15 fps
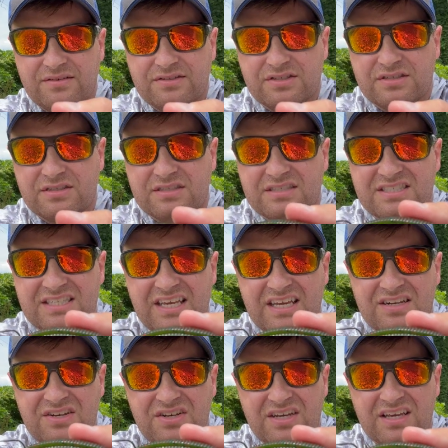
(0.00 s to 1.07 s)
just
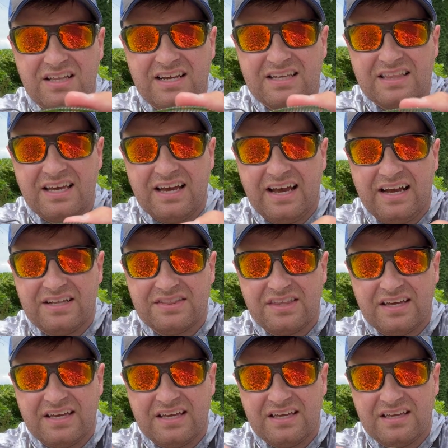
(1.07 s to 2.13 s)
skin hook it like that, out
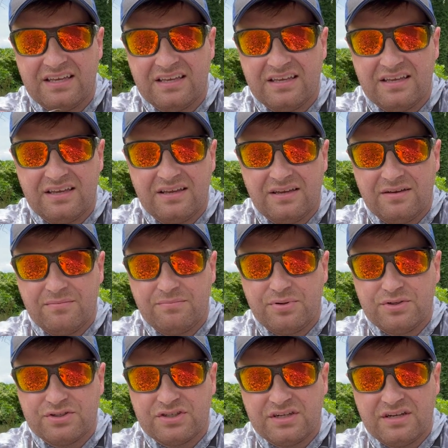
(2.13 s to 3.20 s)
that,
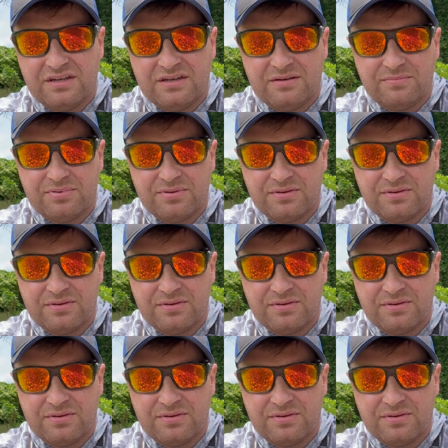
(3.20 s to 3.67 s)
push it up,